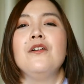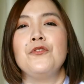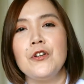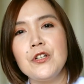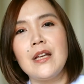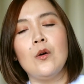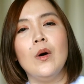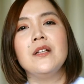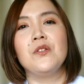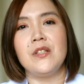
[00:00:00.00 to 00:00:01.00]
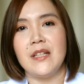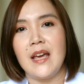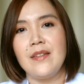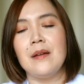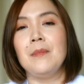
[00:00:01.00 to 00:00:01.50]
First, I want to
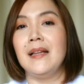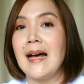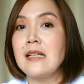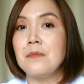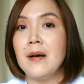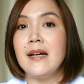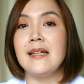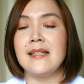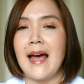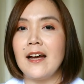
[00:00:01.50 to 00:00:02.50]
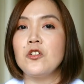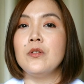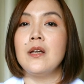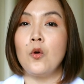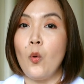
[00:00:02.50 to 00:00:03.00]
say that melasma is
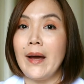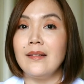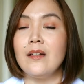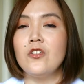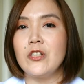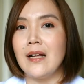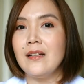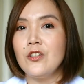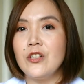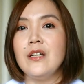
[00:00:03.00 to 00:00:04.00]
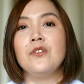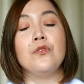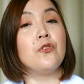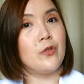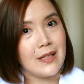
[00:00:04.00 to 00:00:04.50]
actually quite challenging to
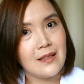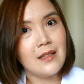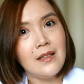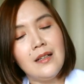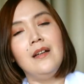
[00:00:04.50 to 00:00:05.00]
treat.